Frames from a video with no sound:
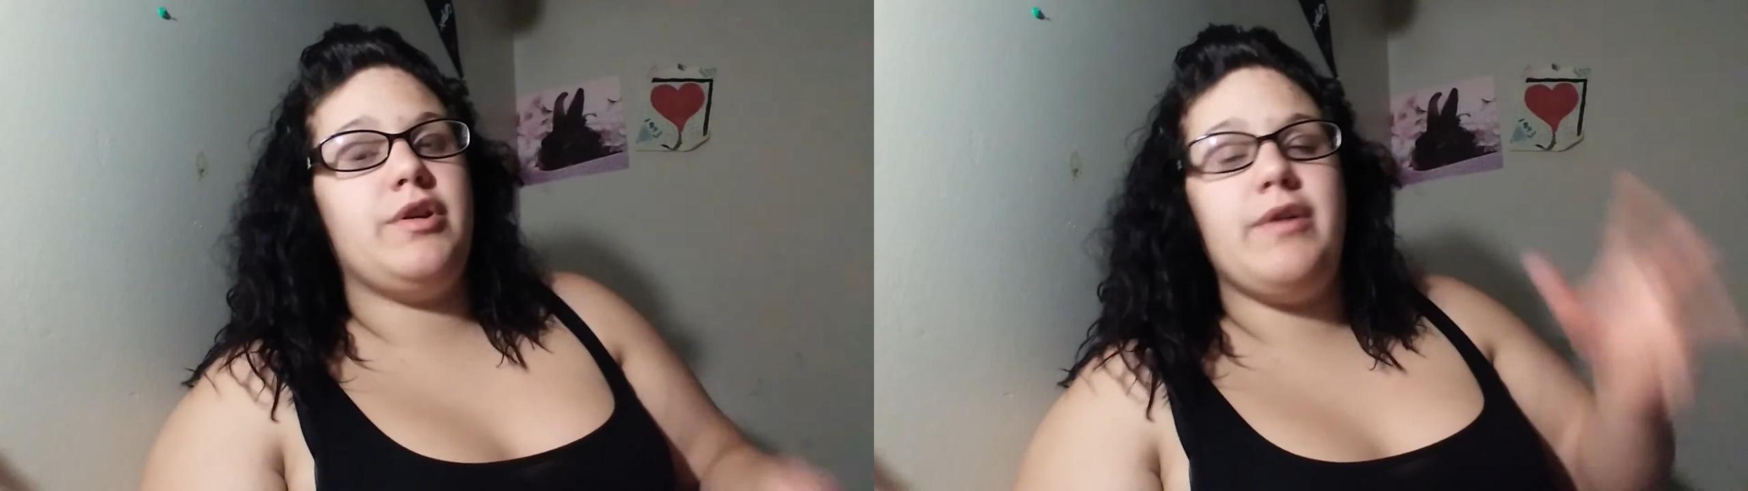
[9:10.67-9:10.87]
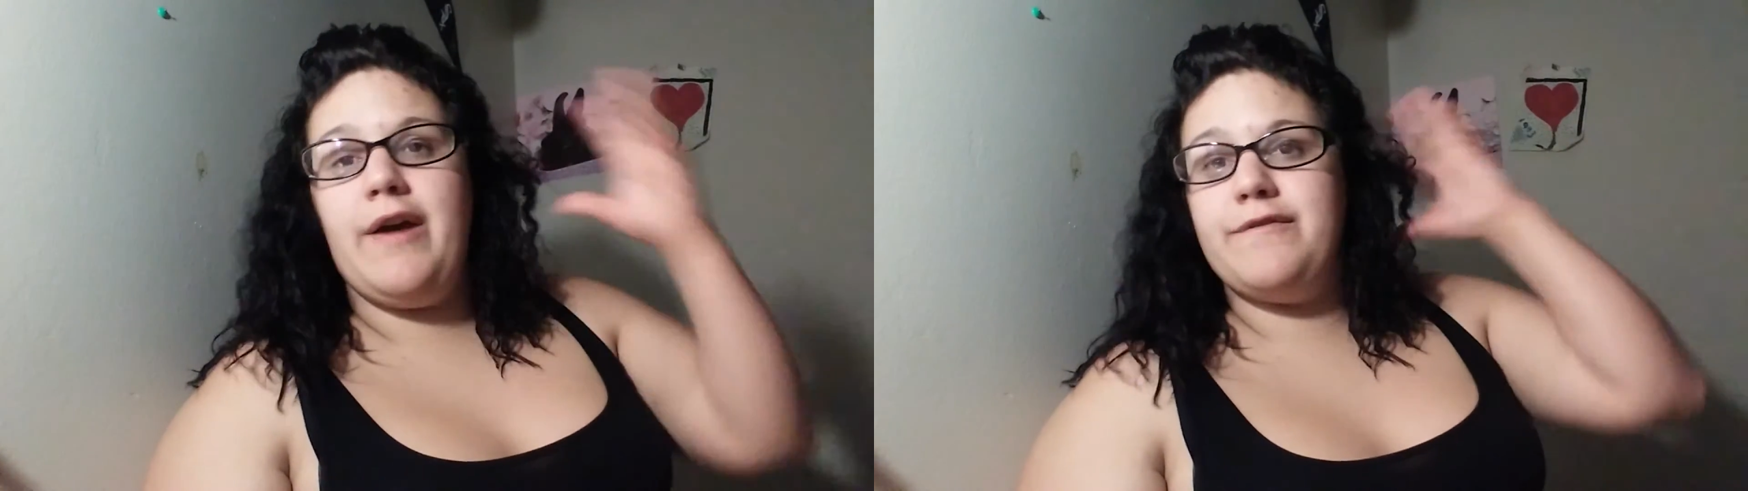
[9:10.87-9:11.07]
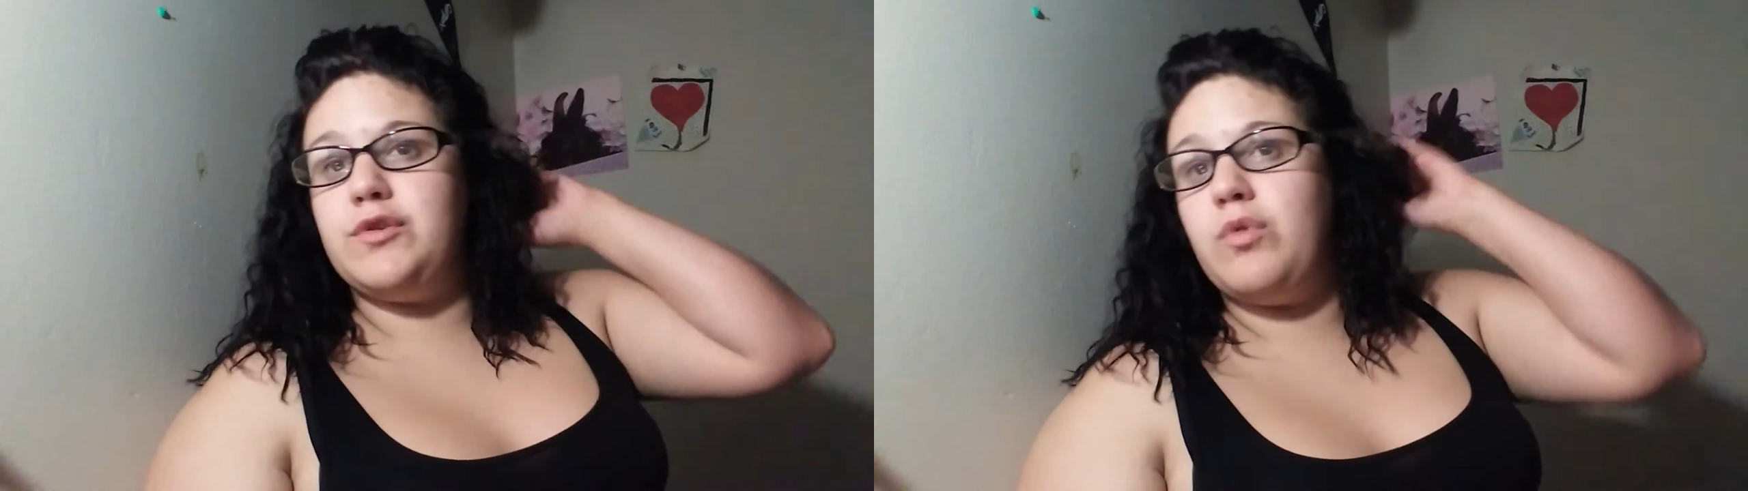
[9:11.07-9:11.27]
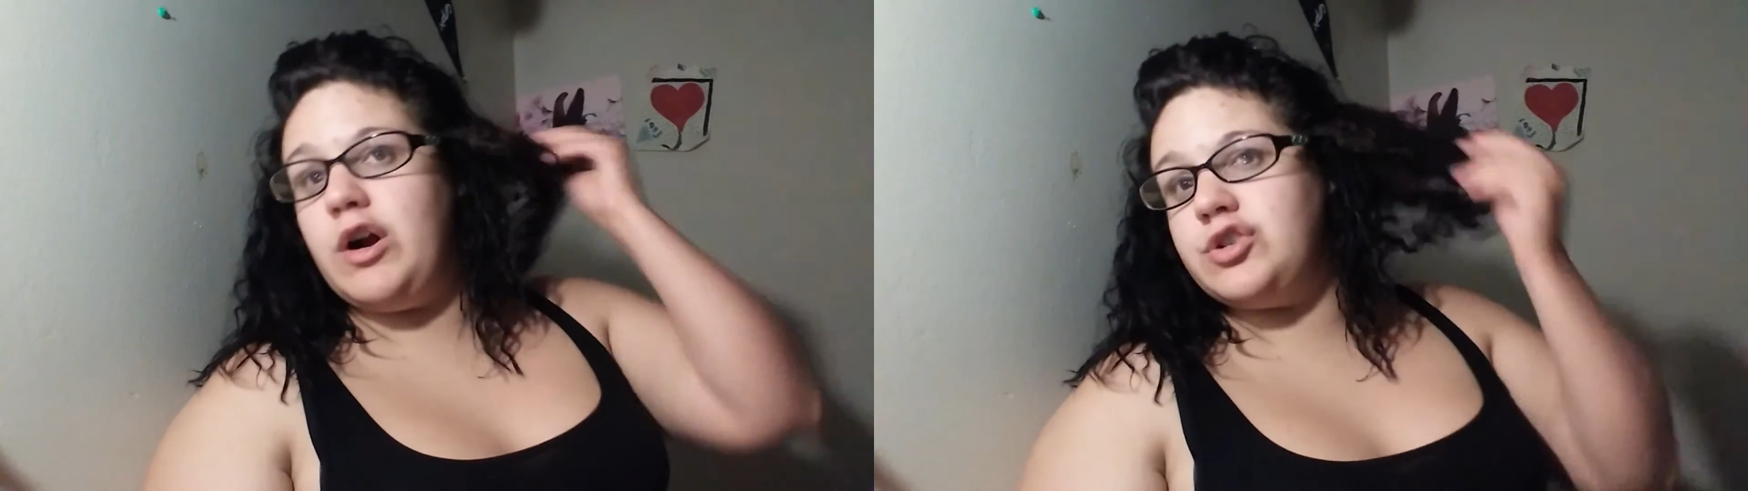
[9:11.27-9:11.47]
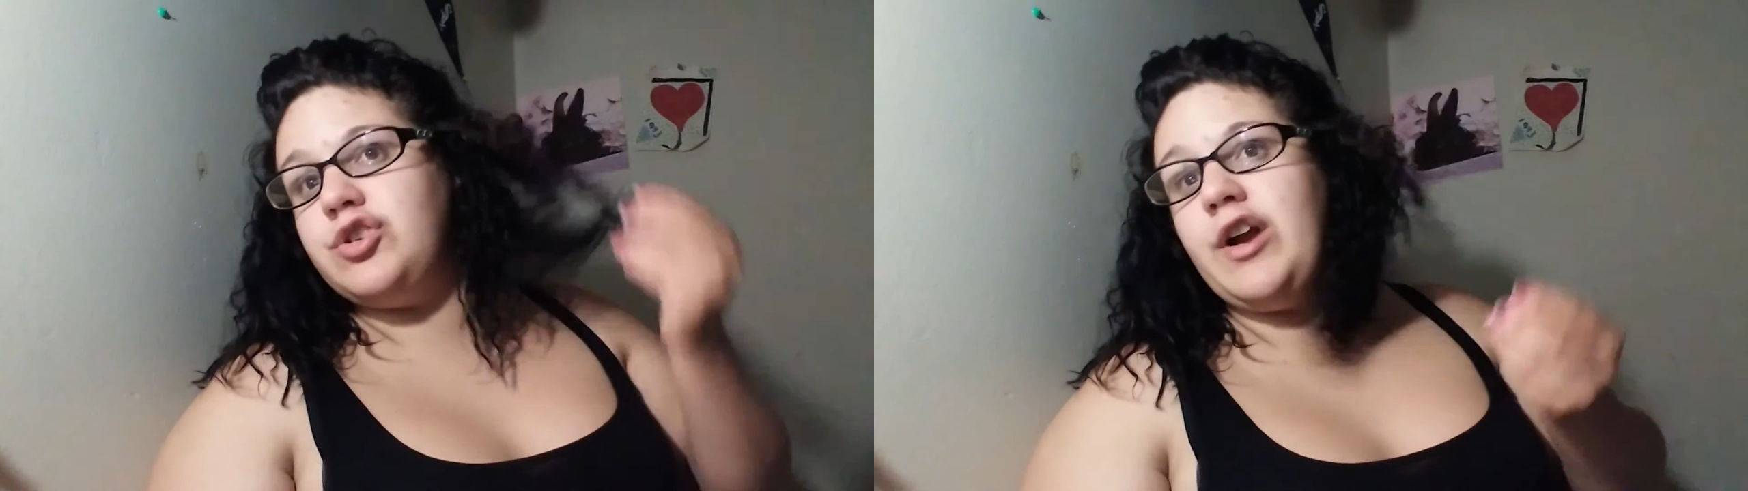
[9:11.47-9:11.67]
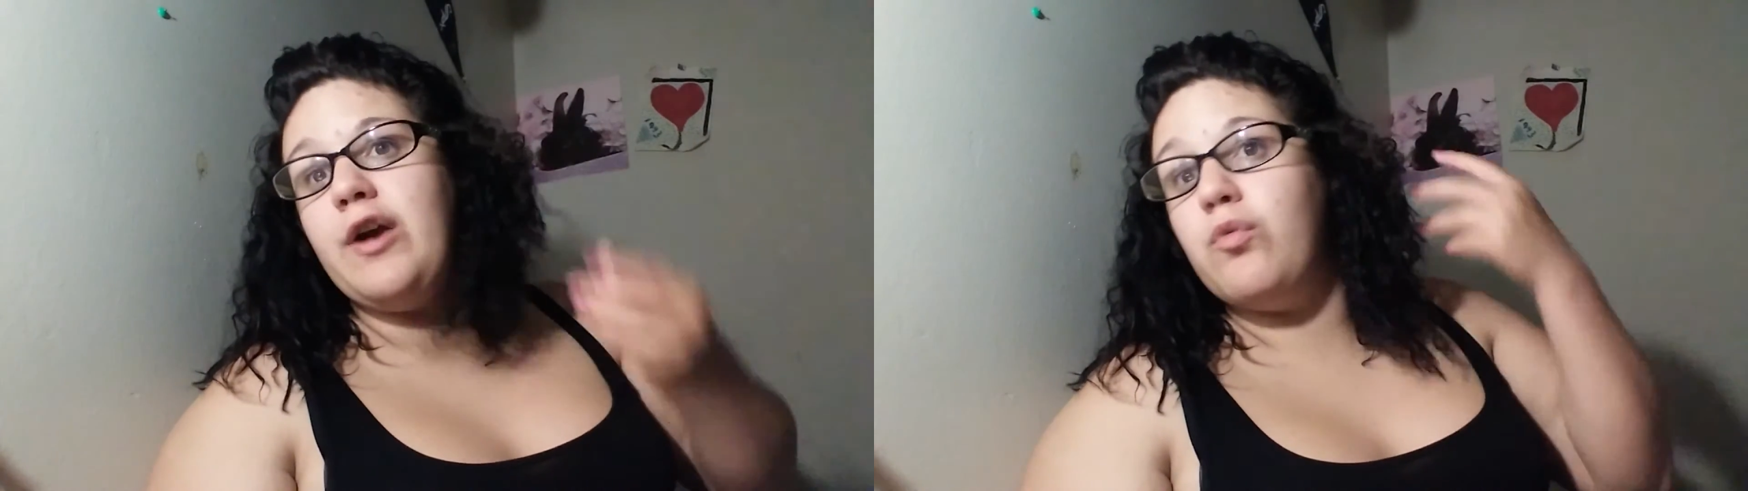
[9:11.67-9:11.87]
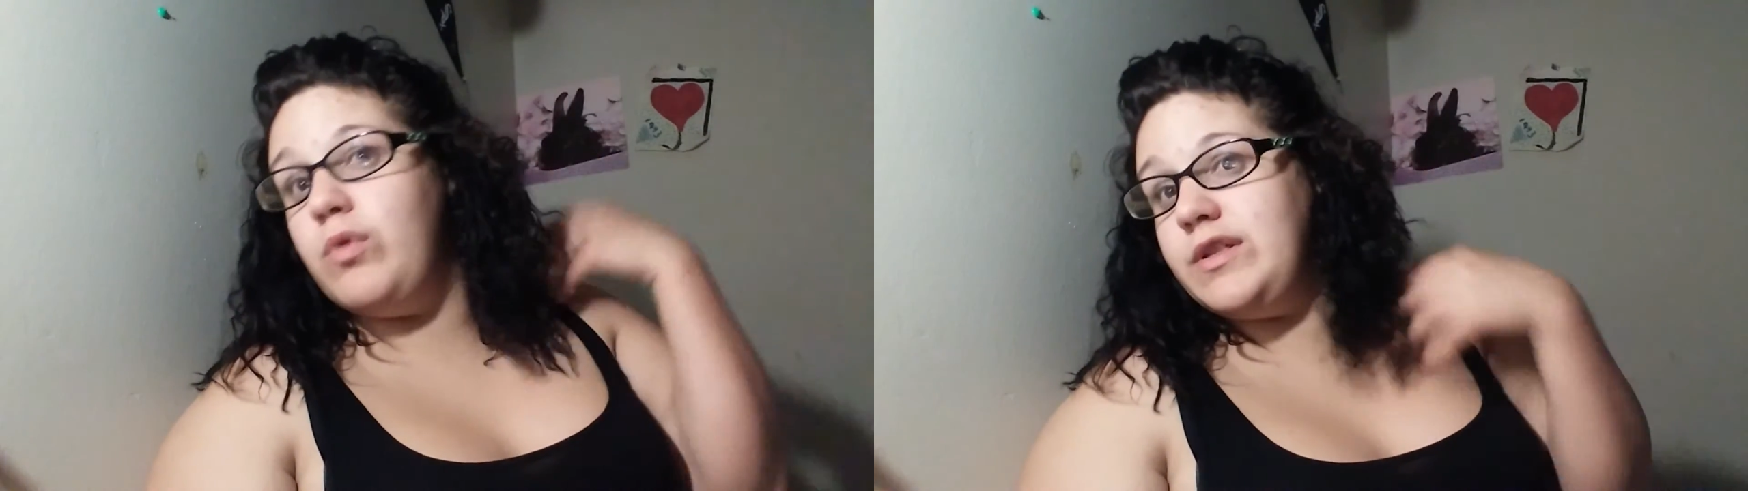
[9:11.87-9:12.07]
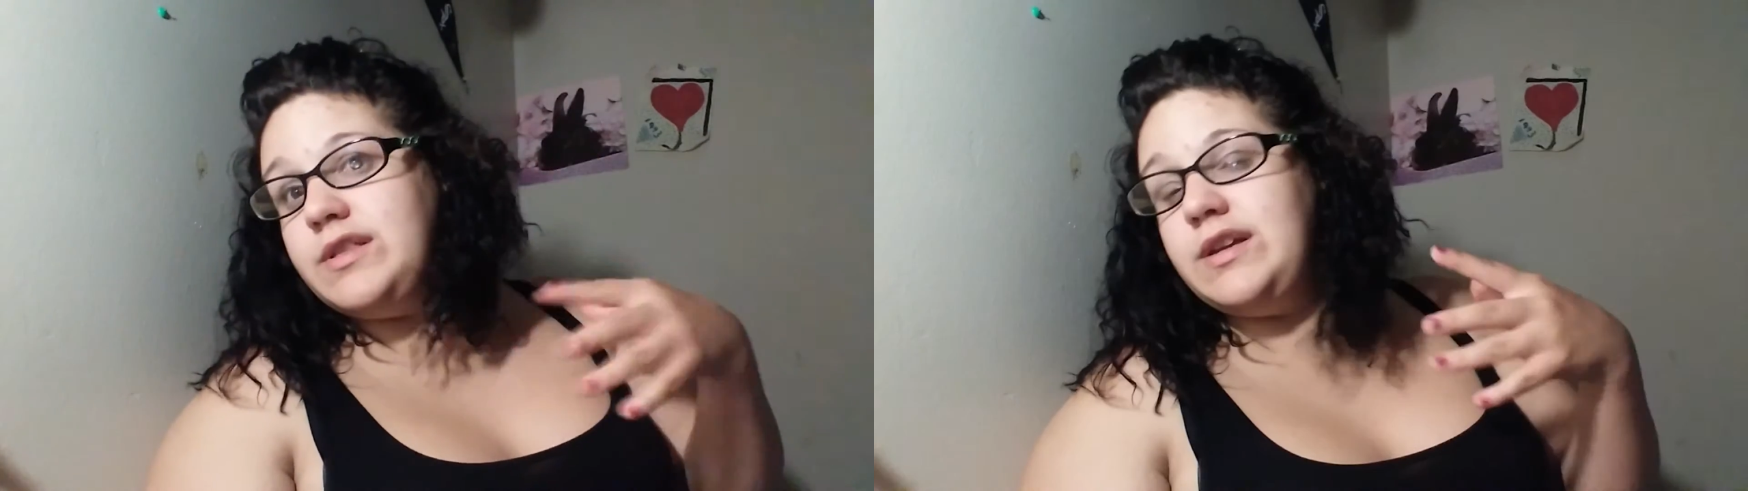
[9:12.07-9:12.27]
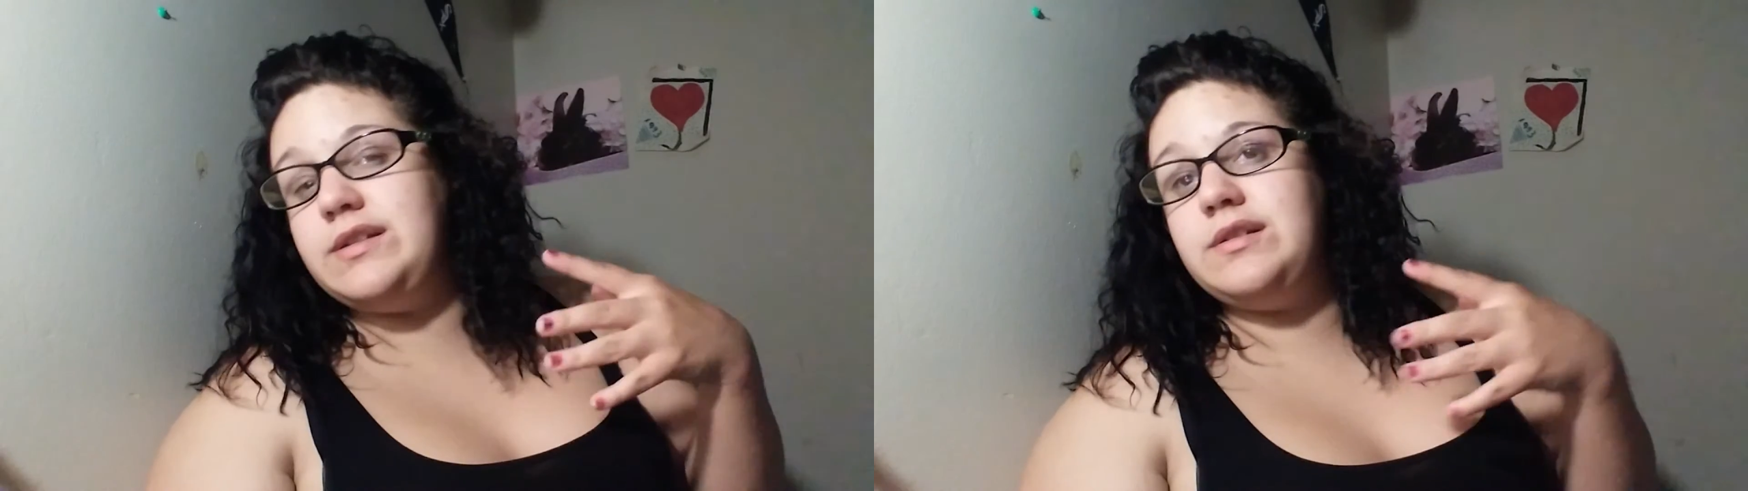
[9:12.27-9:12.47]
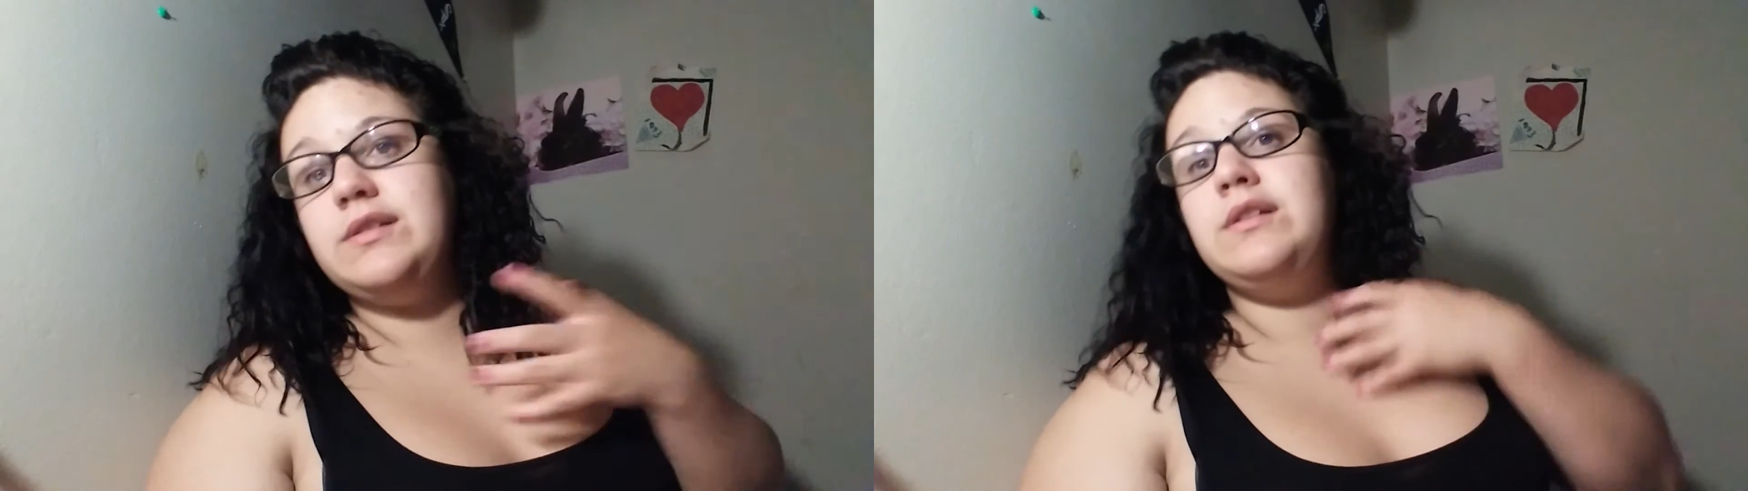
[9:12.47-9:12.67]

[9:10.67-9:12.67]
you have to wash your hair with it.